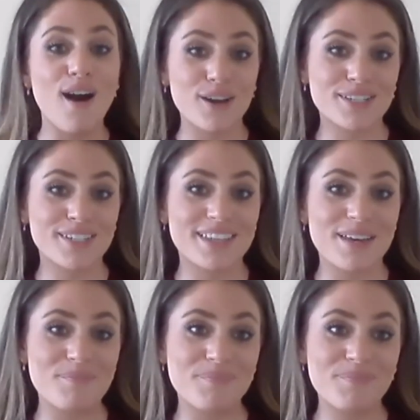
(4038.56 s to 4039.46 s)
ask
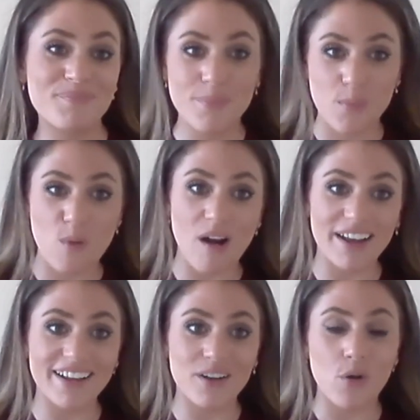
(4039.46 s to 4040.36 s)
them
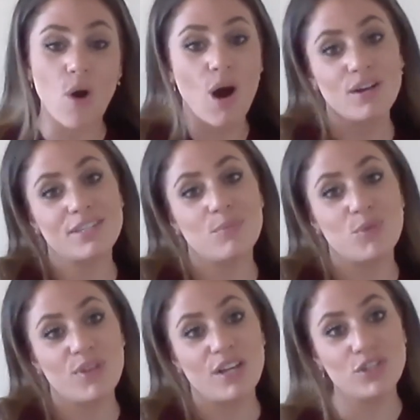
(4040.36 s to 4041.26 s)
why, or ask them
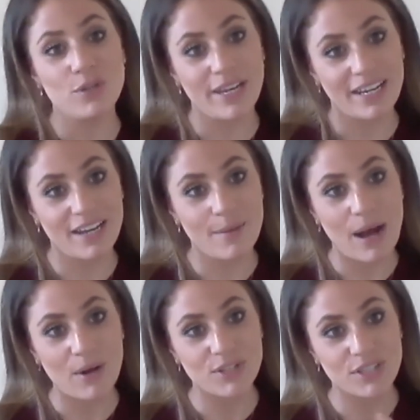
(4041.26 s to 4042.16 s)
what they're doing
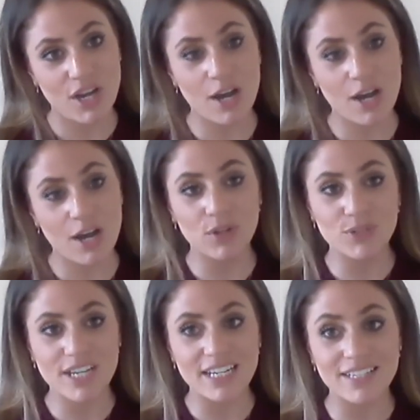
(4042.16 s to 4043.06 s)
about
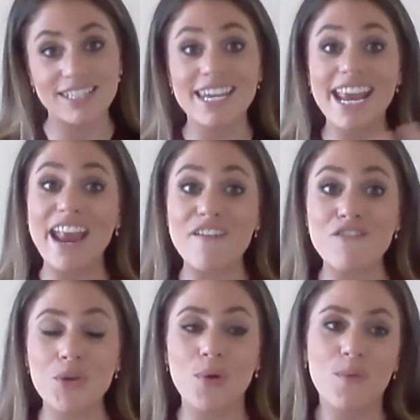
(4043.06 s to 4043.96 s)
determining your status
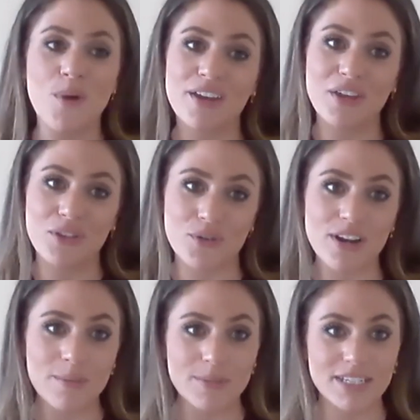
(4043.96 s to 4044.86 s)
if you are working
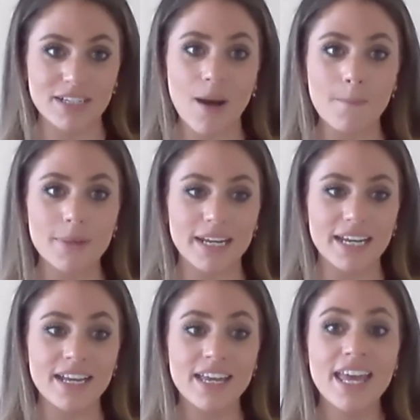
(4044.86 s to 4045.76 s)
through a limited
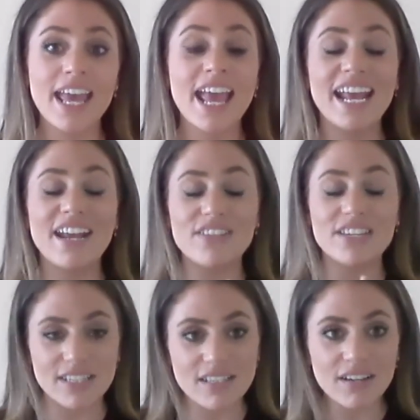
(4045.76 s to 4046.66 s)
company. If
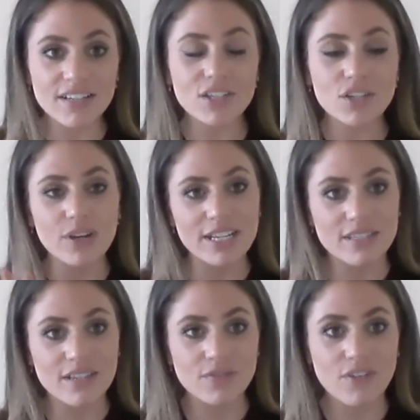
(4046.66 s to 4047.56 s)
they decide that you're
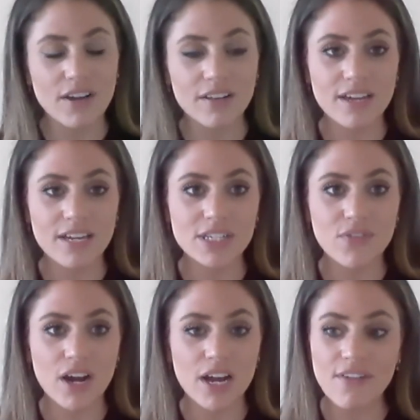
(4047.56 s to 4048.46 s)
inside of
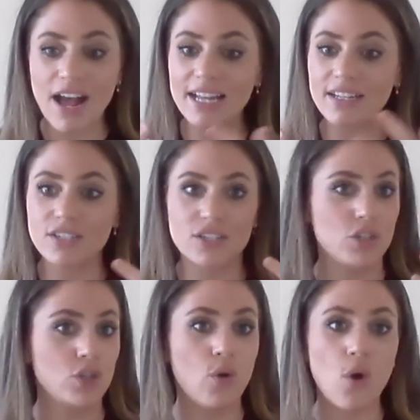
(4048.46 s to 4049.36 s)
IR35 and
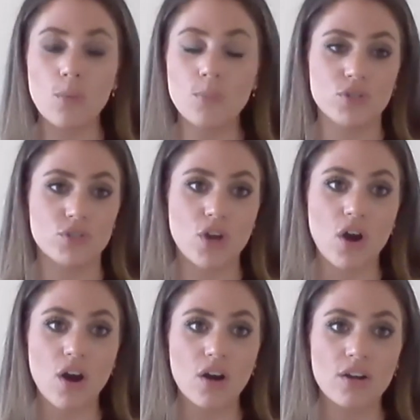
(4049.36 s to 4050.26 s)
your options
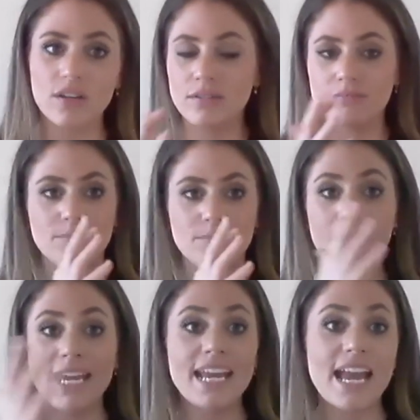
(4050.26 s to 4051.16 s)
are
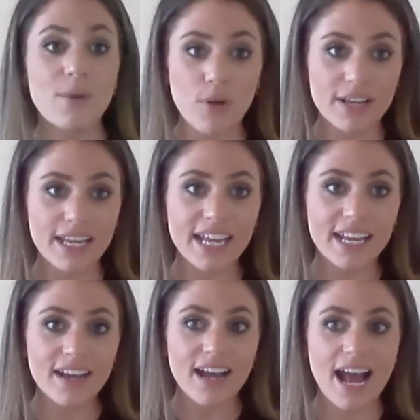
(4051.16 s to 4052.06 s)

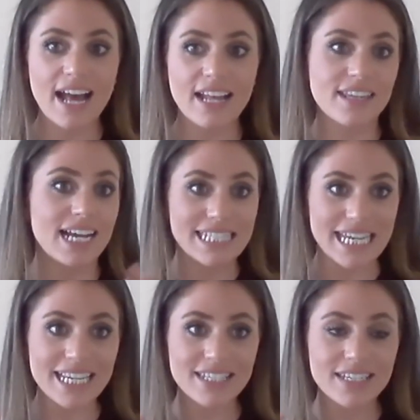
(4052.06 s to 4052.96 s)
PAYE and that's
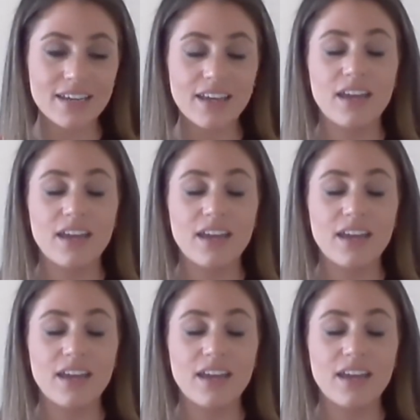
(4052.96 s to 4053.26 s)
it,